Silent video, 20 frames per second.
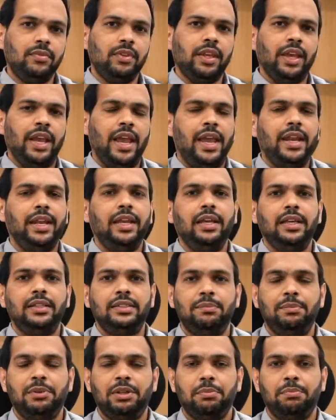Any
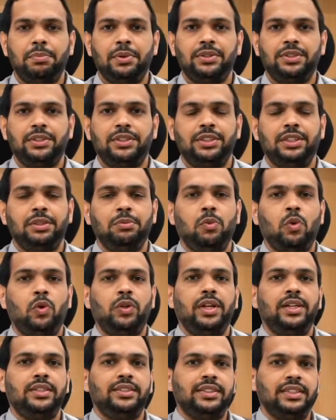symptom persisting
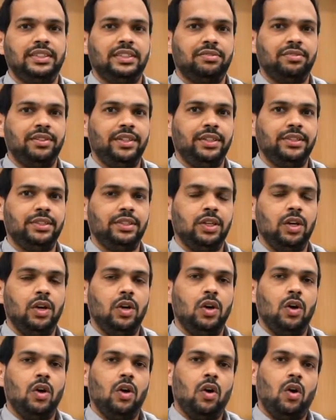more than 6 weeks
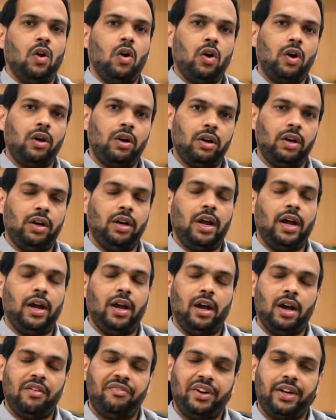or
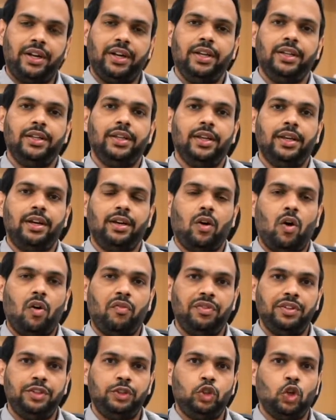affecting their
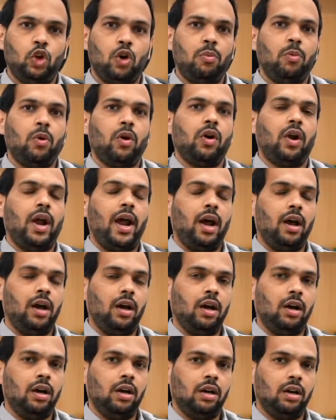office job or
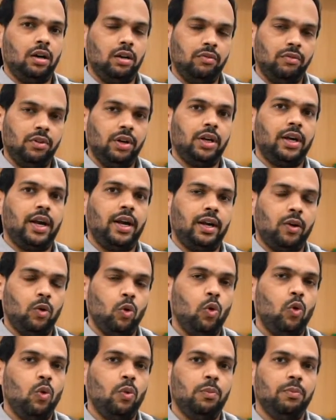work at
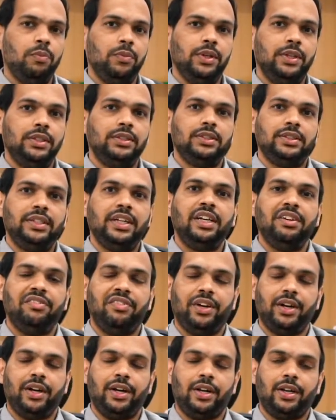home is
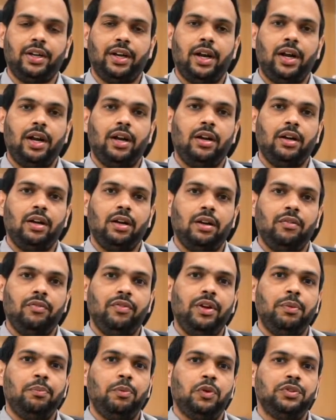significant,
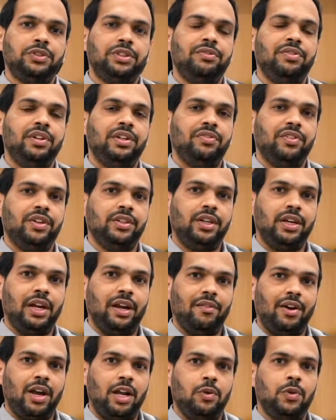and we proceed with further
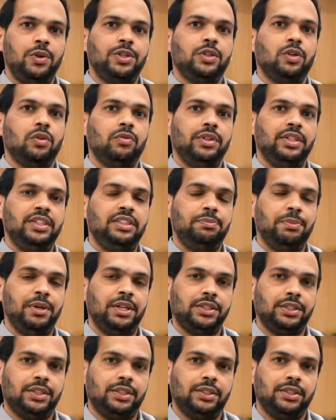evaluation of these
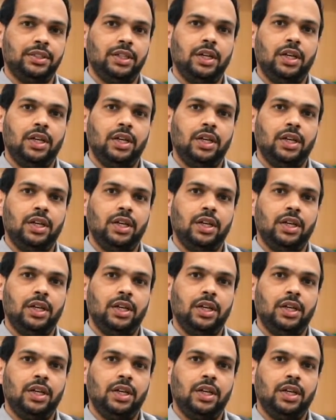patients.